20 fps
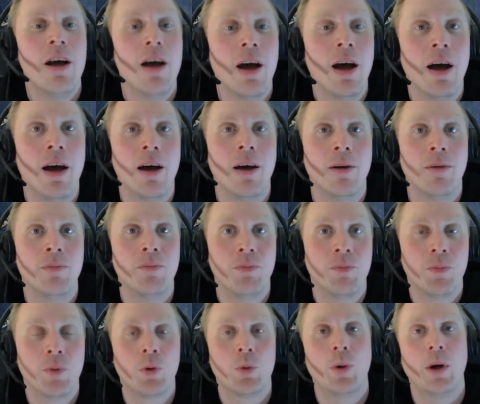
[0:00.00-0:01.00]
Uh,
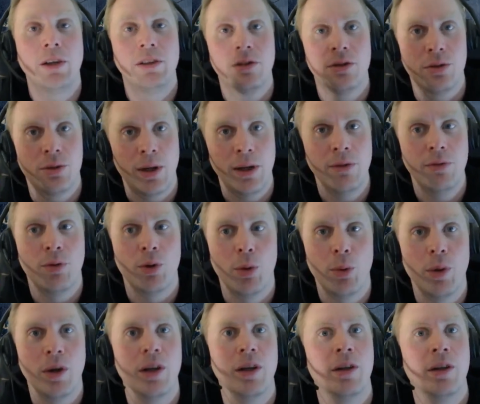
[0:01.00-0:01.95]
Quite straightforward